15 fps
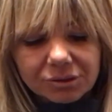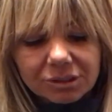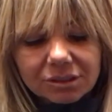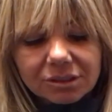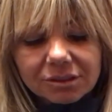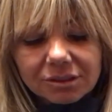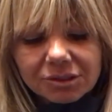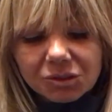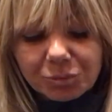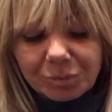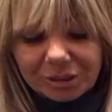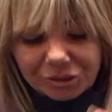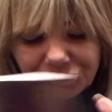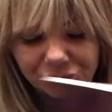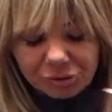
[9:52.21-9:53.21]
This is a
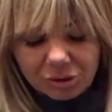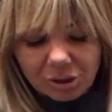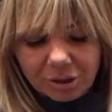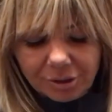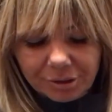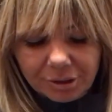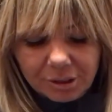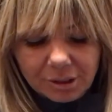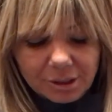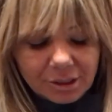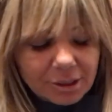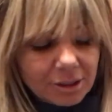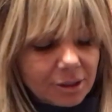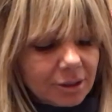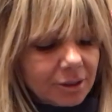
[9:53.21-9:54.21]
special card
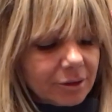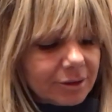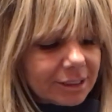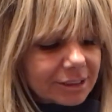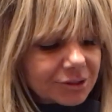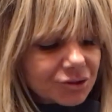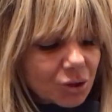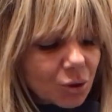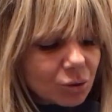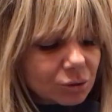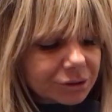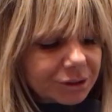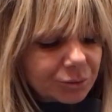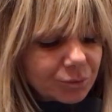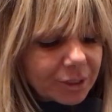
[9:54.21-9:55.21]
that is
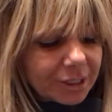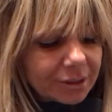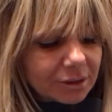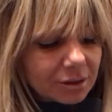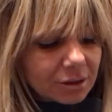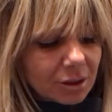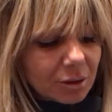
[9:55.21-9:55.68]
only read.